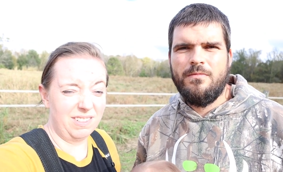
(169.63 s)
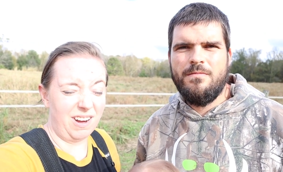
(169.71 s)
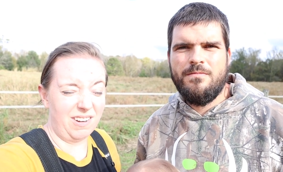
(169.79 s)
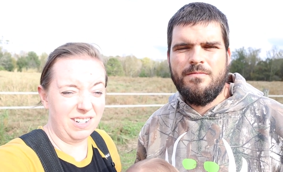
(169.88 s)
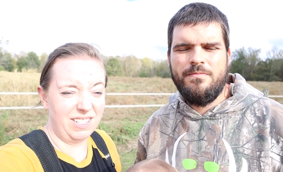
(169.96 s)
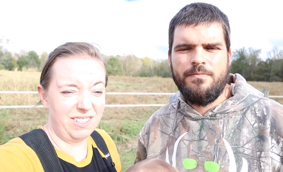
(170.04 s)
Speaker 1: mm-hmm.
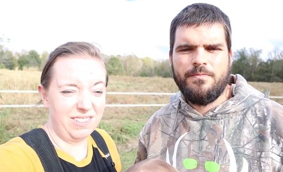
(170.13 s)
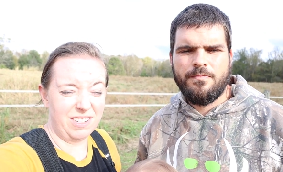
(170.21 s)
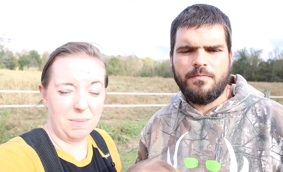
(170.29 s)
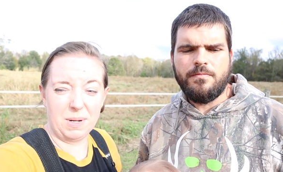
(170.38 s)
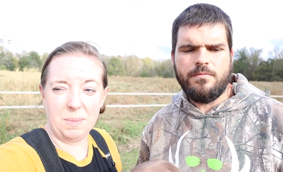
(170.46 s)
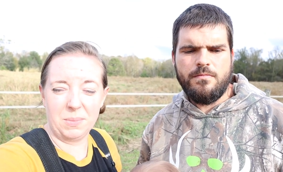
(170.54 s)
August or
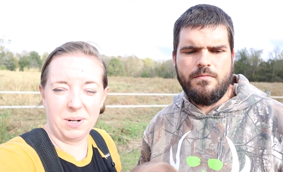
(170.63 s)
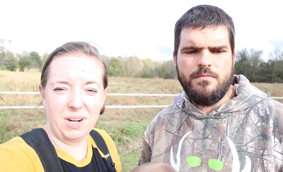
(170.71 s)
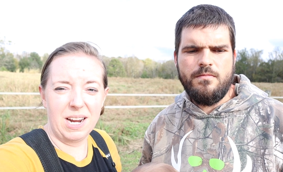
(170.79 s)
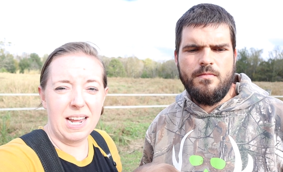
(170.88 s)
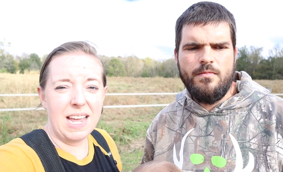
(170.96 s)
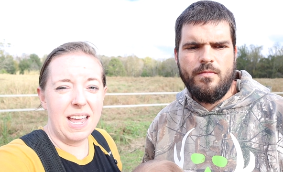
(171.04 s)
September.
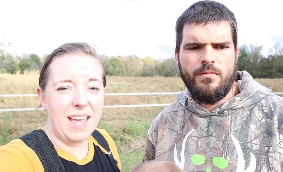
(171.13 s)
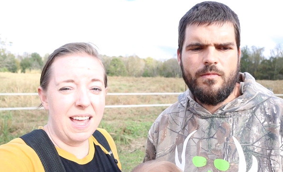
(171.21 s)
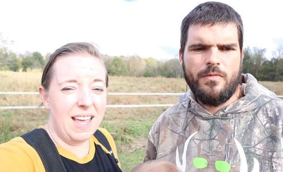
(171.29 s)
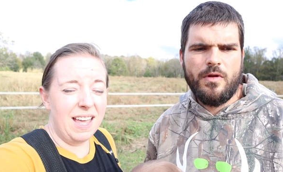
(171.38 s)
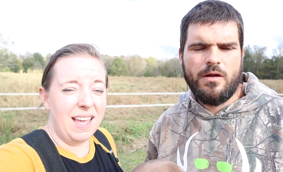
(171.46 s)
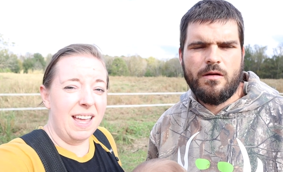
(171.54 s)

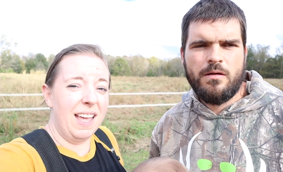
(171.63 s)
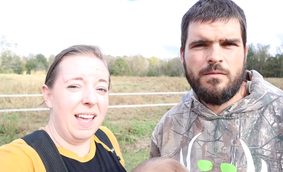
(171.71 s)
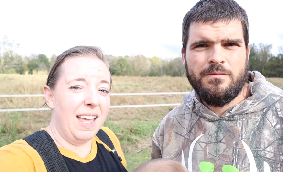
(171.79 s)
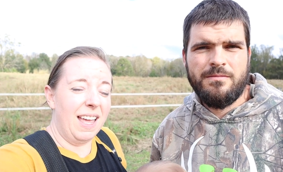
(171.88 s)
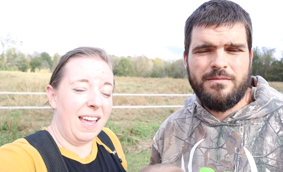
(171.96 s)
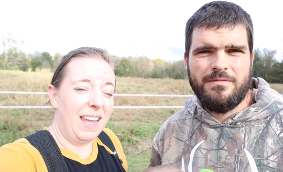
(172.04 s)

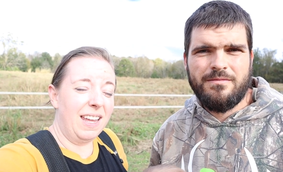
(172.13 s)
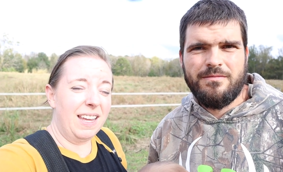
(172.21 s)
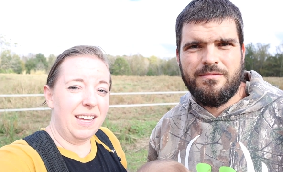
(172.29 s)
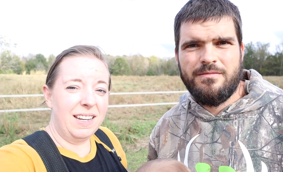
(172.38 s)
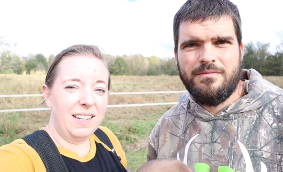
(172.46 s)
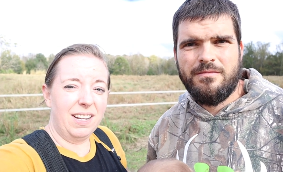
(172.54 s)

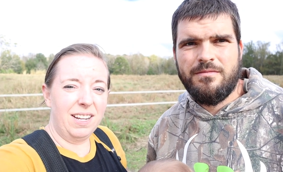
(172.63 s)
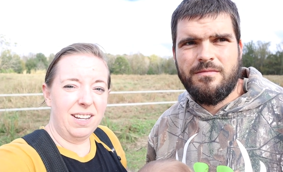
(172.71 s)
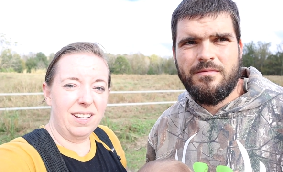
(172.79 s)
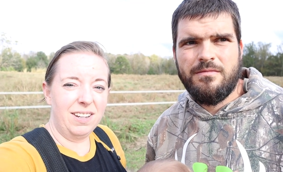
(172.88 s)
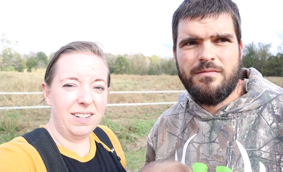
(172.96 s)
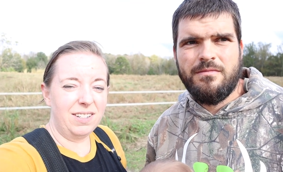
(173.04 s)
And
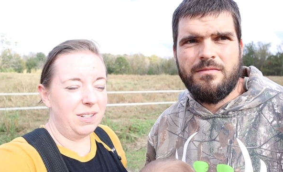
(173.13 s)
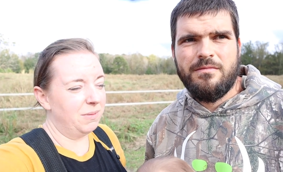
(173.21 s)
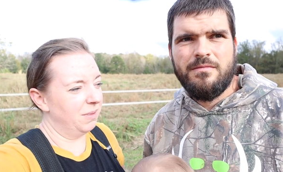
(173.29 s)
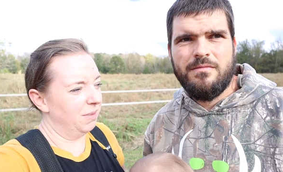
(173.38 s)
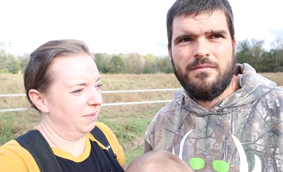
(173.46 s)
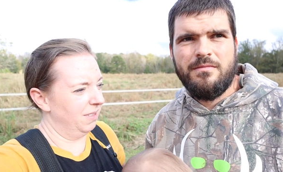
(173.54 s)
do you
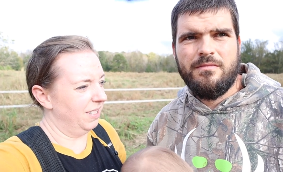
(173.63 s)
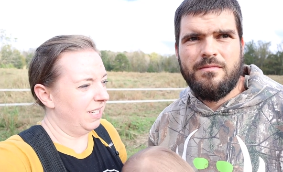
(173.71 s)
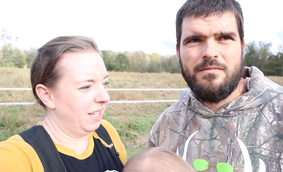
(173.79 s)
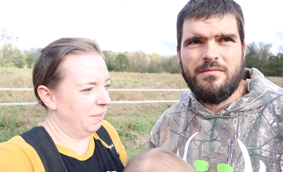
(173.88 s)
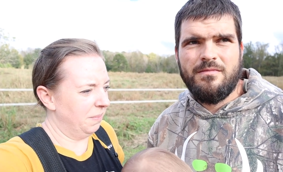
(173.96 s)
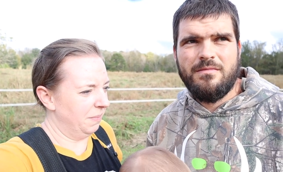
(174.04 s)
want to
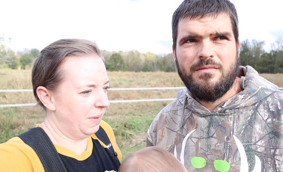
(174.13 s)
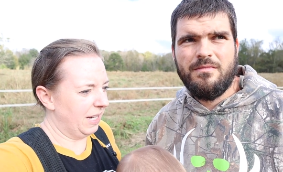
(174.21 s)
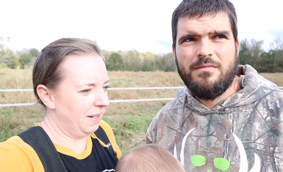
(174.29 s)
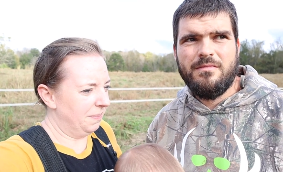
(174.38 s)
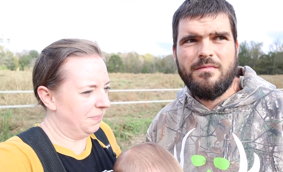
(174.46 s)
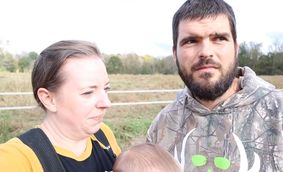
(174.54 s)
tell them about
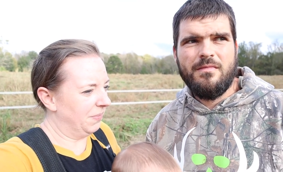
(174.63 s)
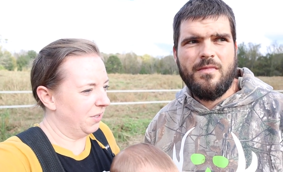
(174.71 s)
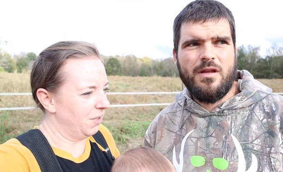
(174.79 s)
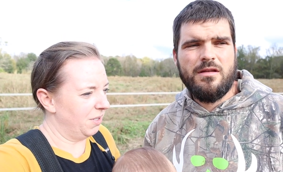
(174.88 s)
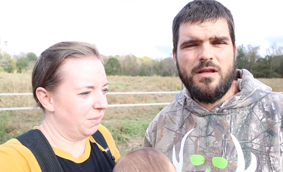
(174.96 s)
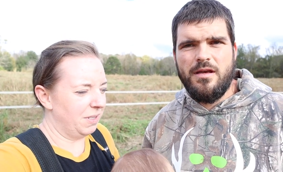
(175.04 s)
it?
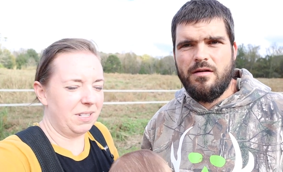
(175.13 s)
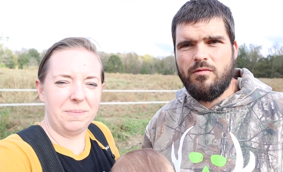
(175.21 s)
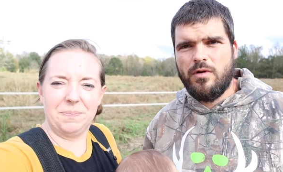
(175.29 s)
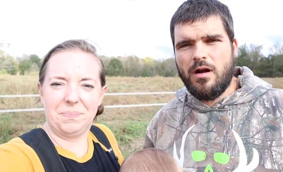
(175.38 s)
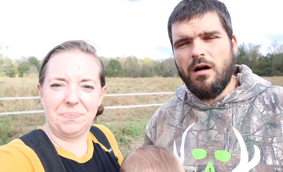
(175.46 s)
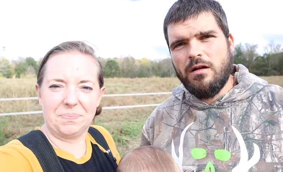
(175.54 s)
yeah,
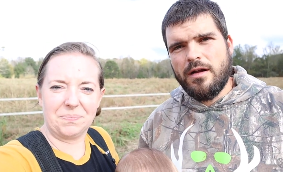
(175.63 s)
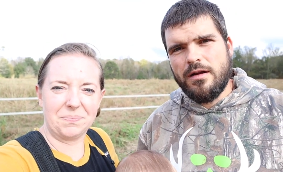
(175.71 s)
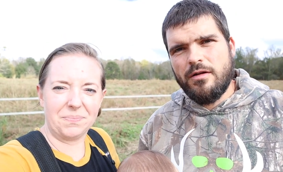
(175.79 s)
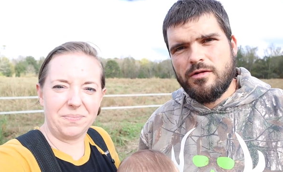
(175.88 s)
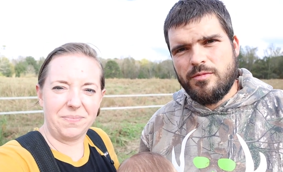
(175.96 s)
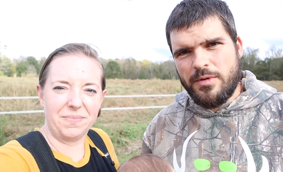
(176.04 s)
we're
Speaker 2: calling it
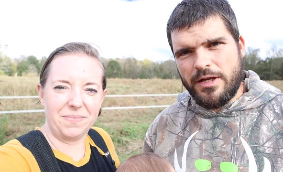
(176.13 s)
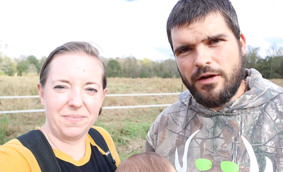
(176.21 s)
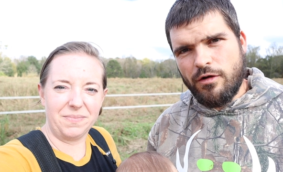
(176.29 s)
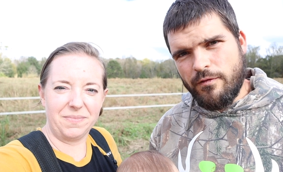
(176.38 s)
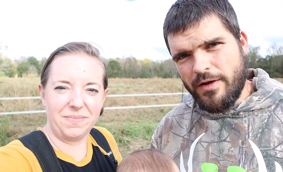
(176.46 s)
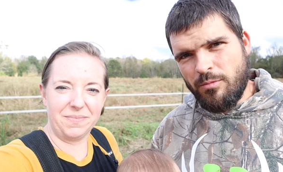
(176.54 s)
No Spend
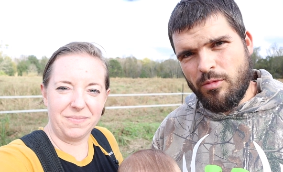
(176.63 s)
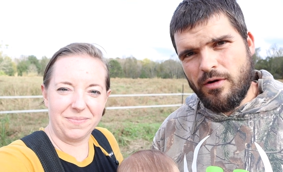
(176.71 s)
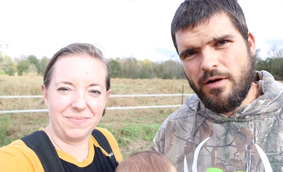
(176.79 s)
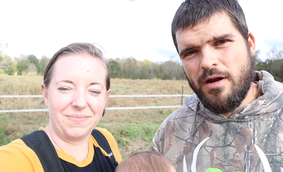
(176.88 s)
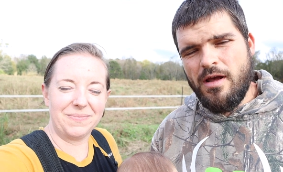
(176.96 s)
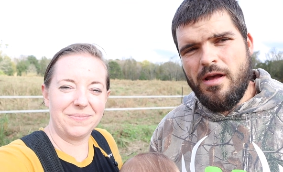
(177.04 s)

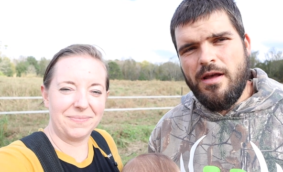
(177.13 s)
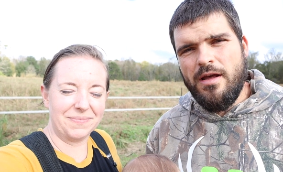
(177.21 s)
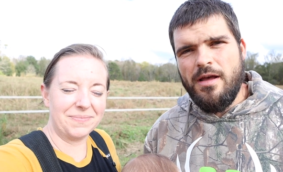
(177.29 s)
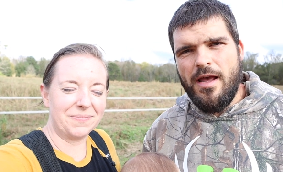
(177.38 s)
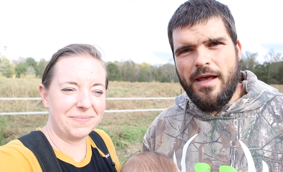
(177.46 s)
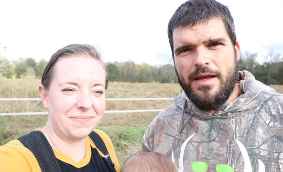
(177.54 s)
November,
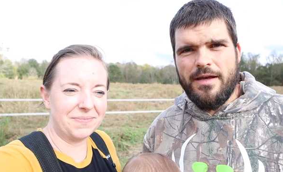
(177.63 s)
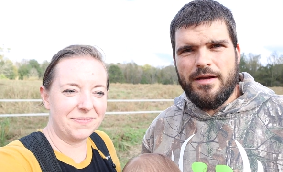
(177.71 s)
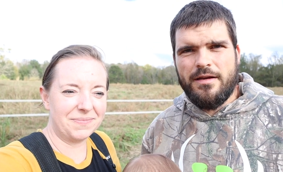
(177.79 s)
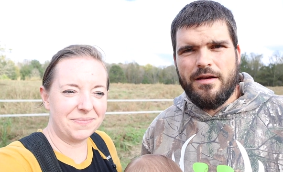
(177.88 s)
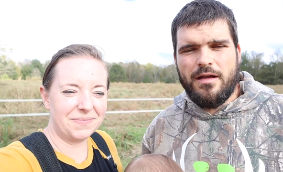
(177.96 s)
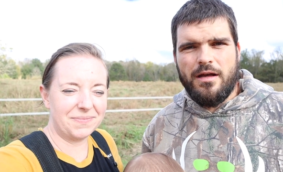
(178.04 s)

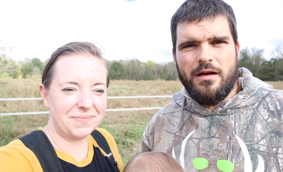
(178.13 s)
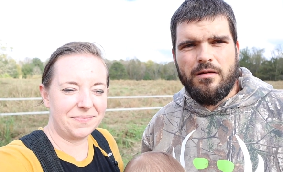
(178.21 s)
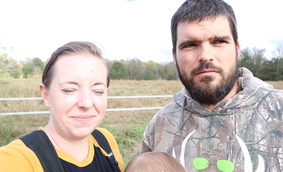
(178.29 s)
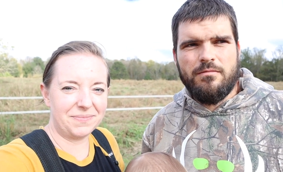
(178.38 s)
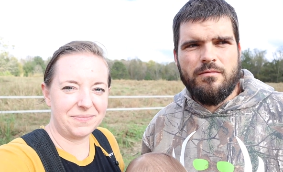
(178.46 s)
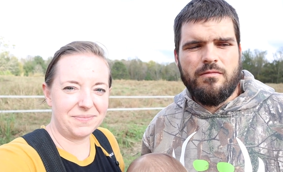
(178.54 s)
and
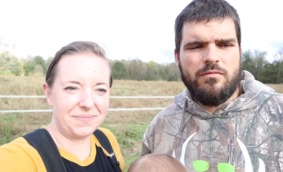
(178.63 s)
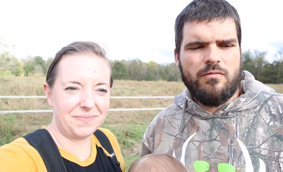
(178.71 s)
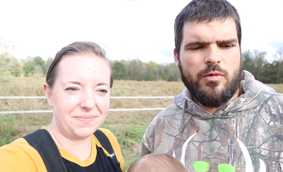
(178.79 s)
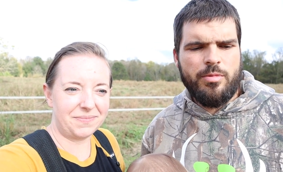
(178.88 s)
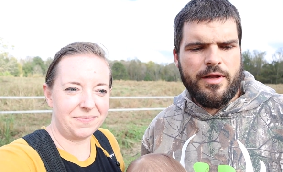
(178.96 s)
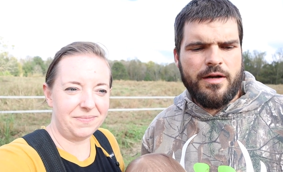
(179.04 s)
um,
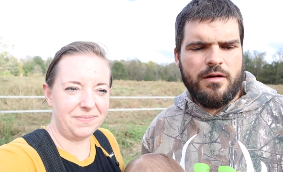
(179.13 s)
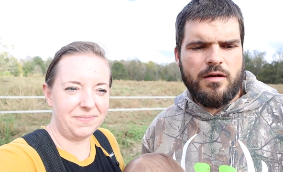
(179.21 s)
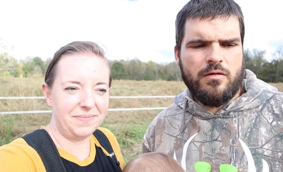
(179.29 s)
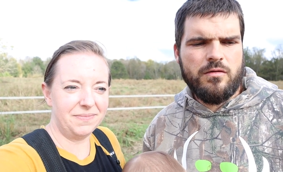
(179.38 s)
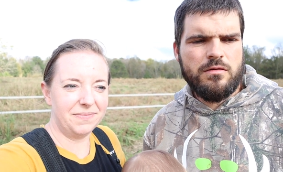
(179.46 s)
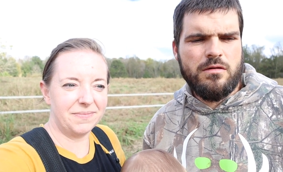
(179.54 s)
we're planning
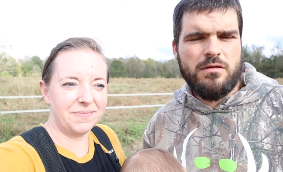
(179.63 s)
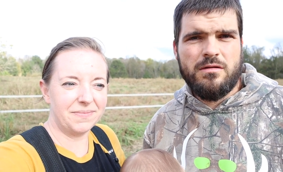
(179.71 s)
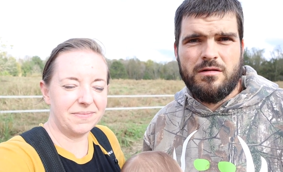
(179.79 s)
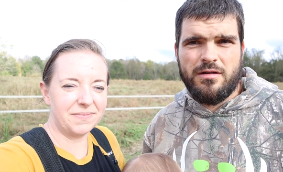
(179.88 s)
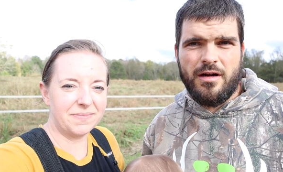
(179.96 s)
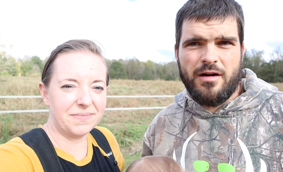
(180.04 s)
on
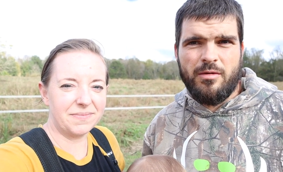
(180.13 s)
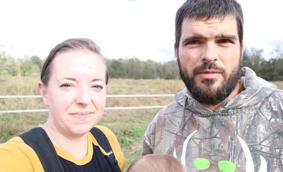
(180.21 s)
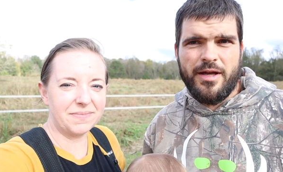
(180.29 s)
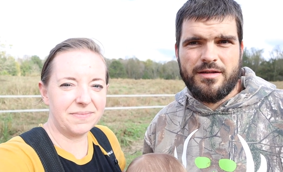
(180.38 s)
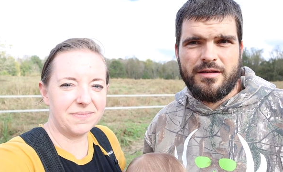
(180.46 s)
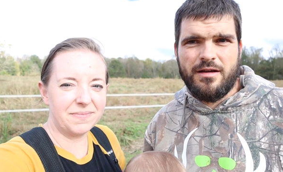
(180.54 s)
trying our
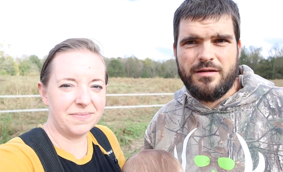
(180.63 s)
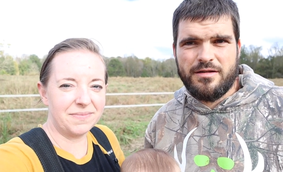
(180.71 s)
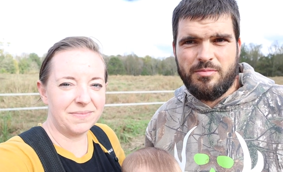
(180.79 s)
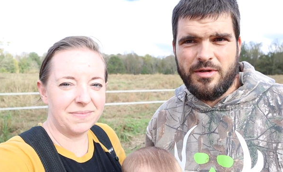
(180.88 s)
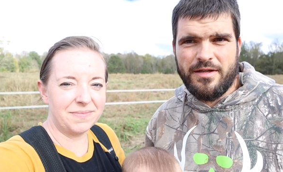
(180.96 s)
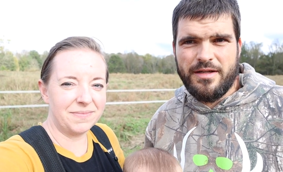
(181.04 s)
best not to
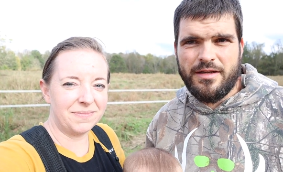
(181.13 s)
spend